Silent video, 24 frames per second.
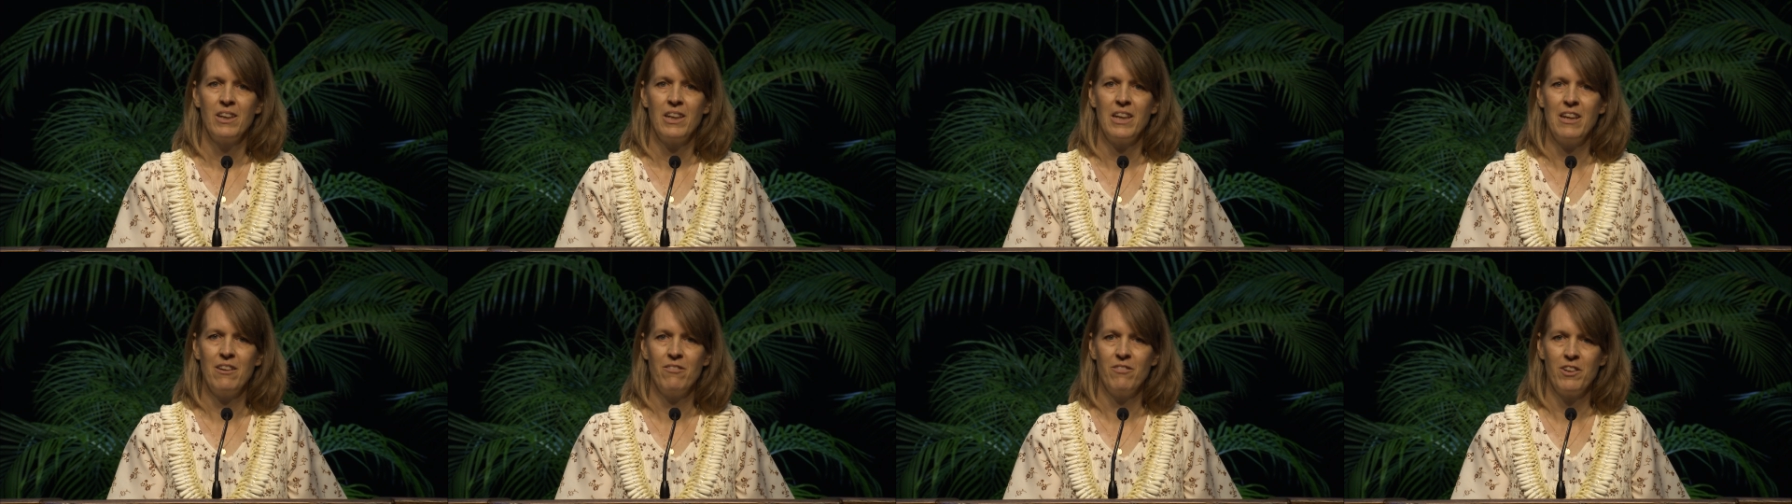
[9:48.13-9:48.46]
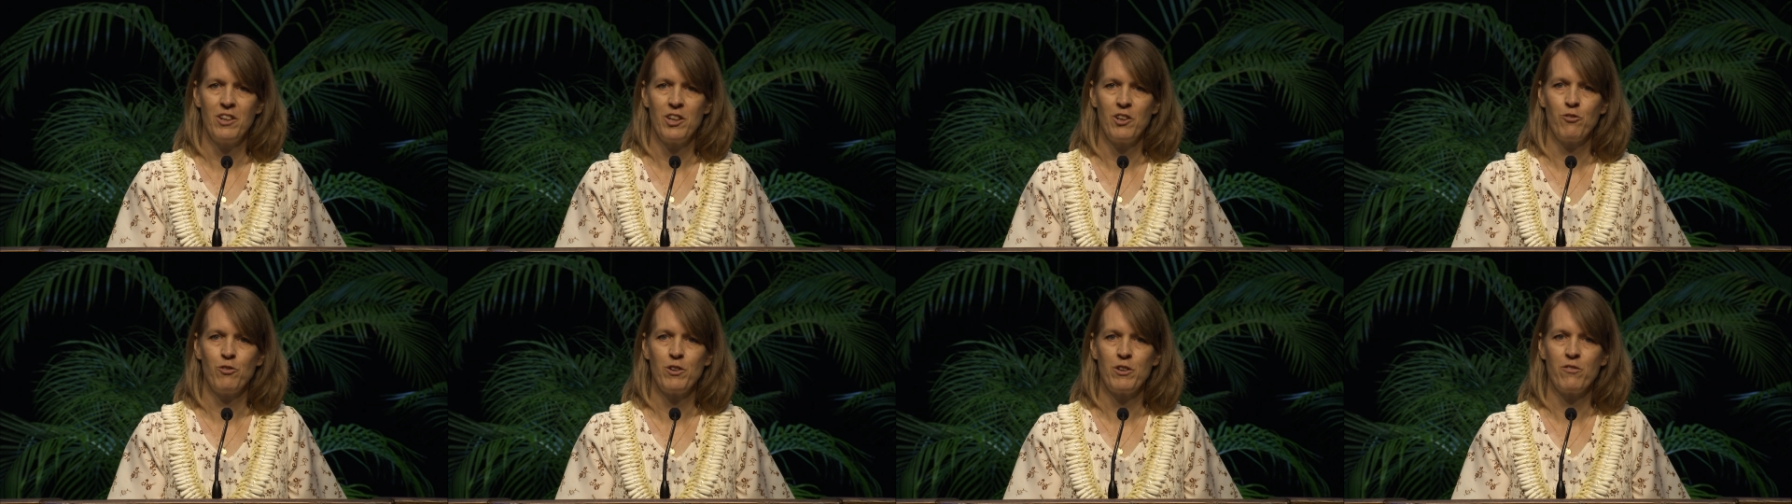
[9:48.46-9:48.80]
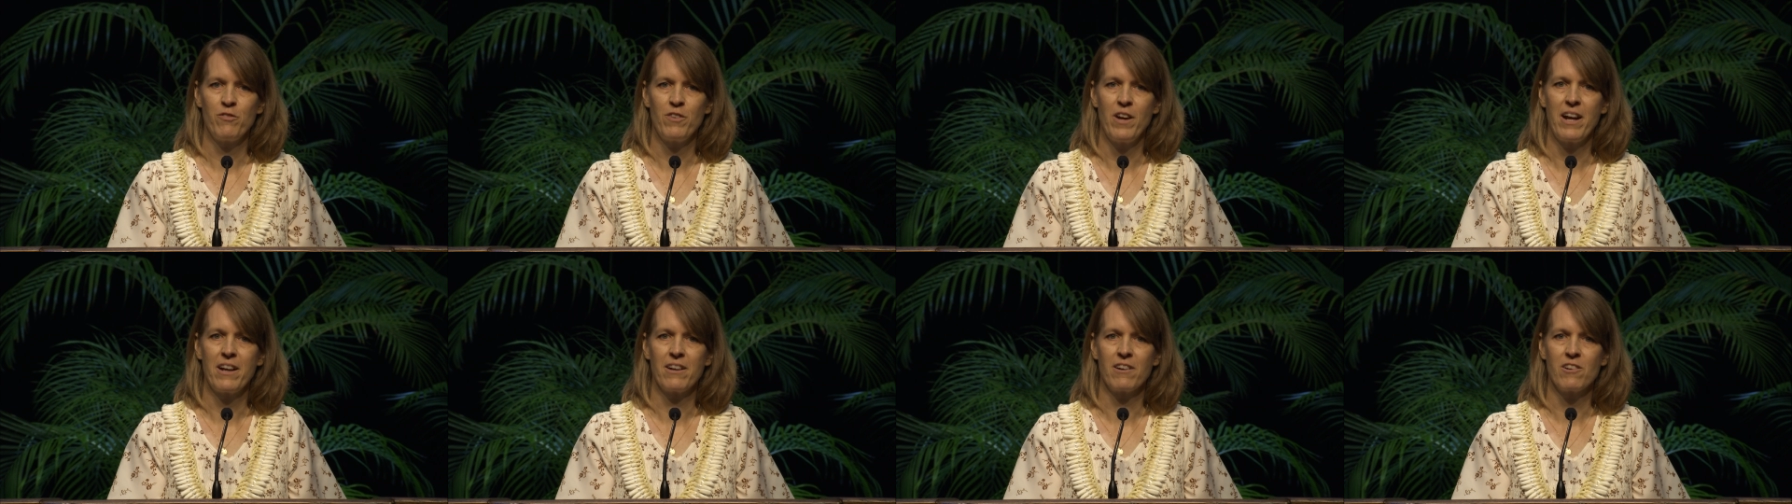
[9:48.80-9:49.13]
Even if we
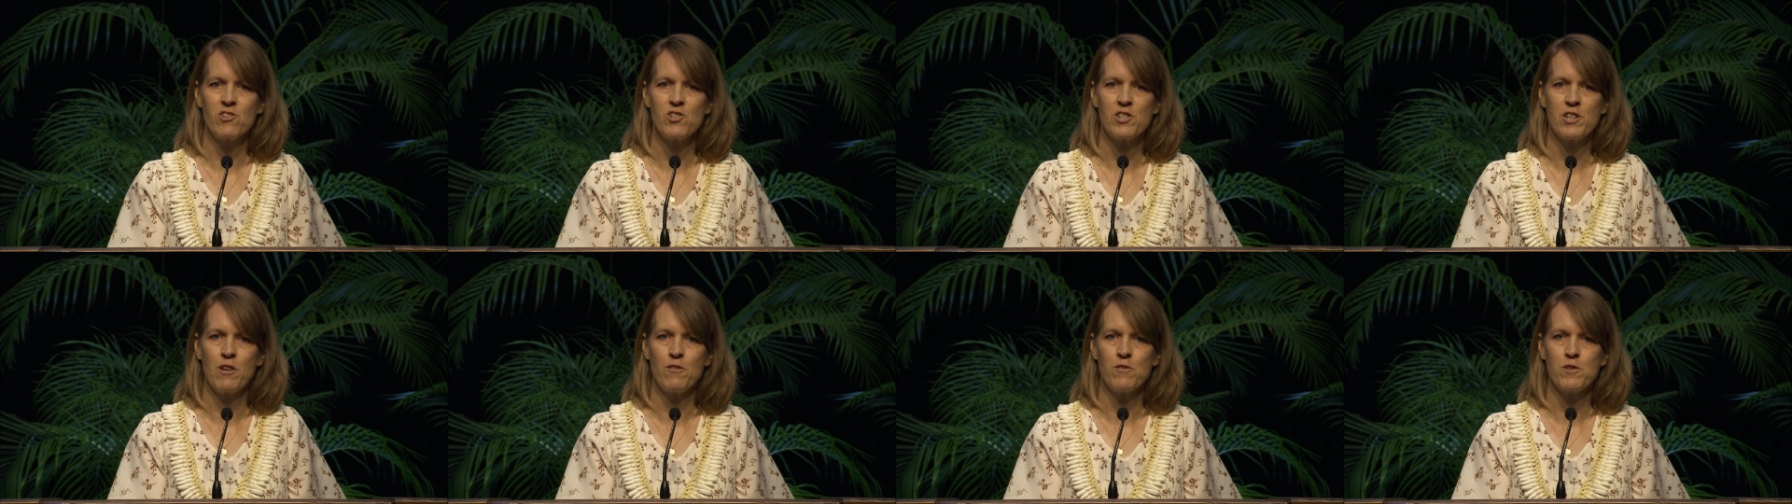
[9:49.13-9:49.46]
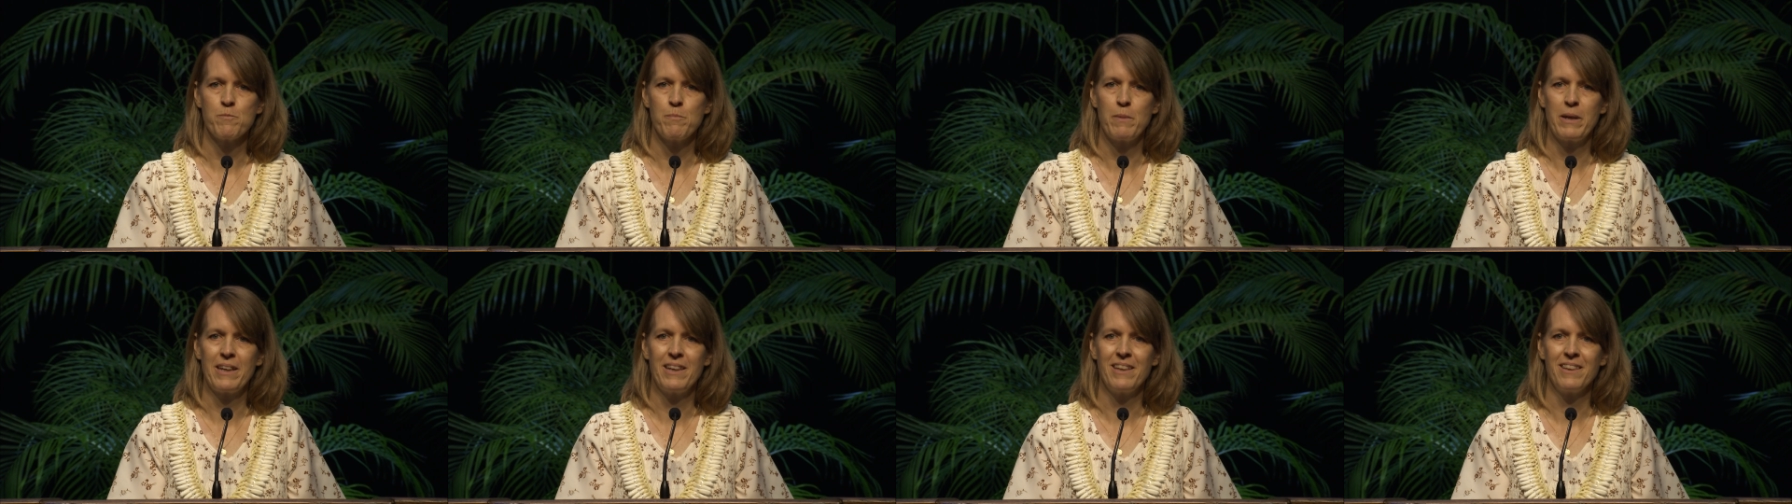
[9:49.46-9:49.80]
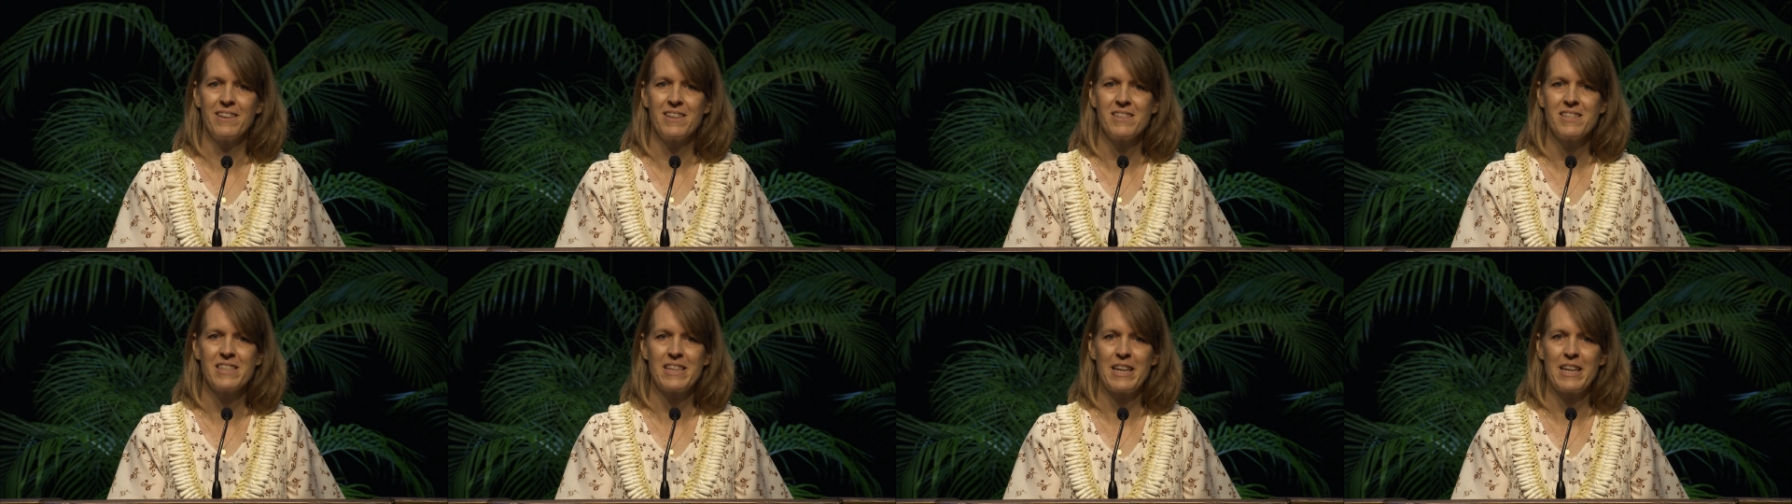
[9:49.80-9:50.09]
find ourselves making the